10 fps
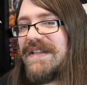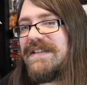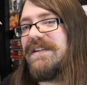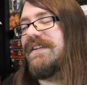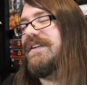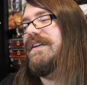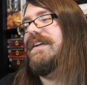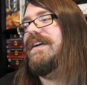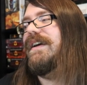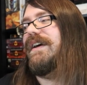missing.
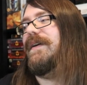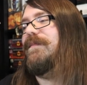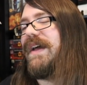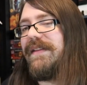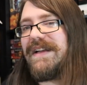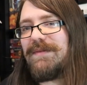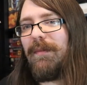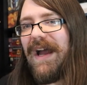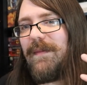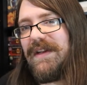Um, that, that's
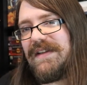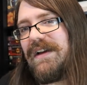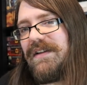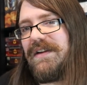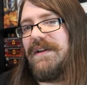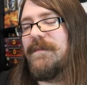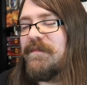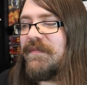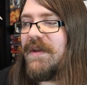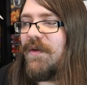my mentality
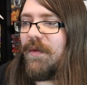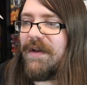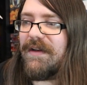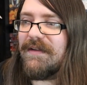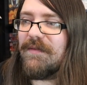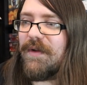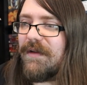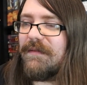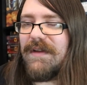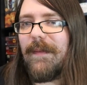when,
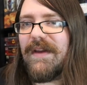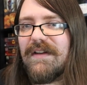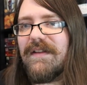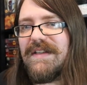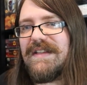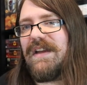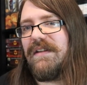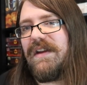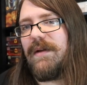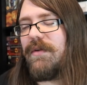when coming into this
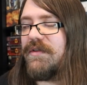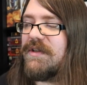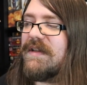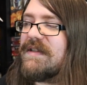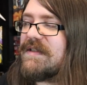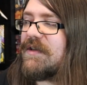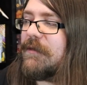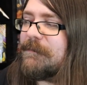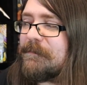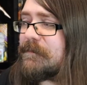and, and approaching this.
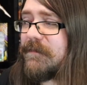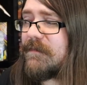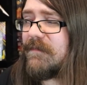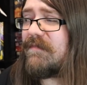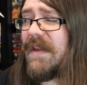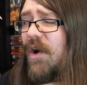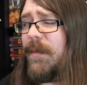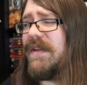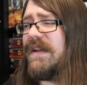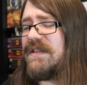So I
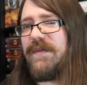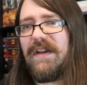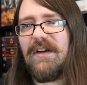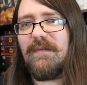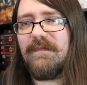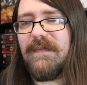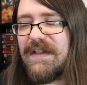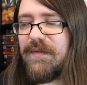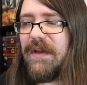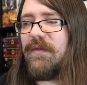hope you like this video.
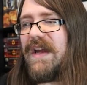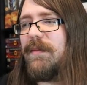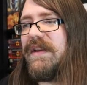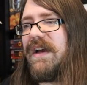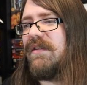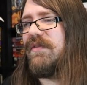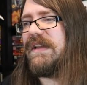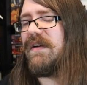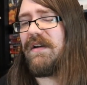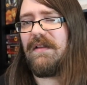It's really rambly. I don't
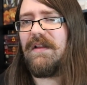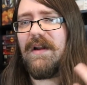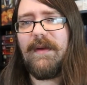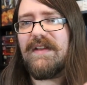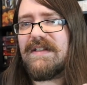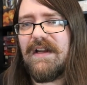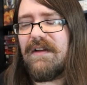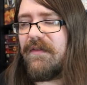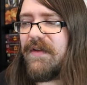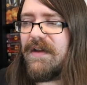really talk a lot about these kind
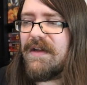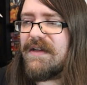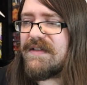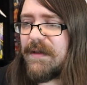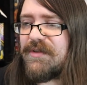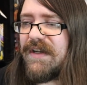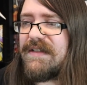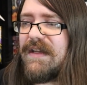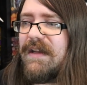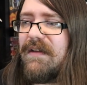of
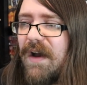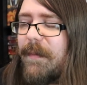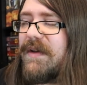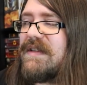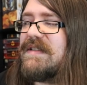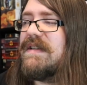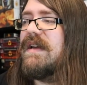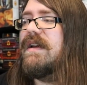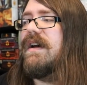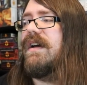subjects and topics.
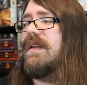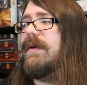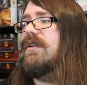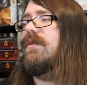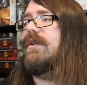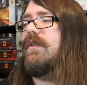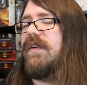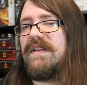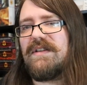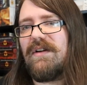Uh, let me know what your
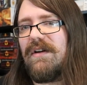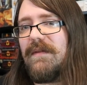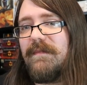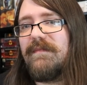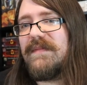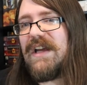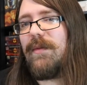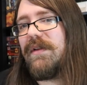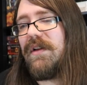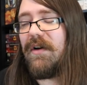thoughts are
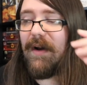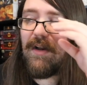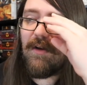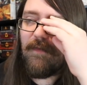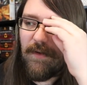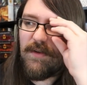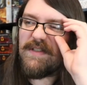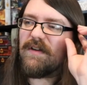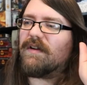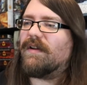down below. I know
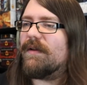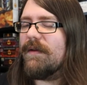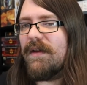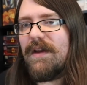folks are gonna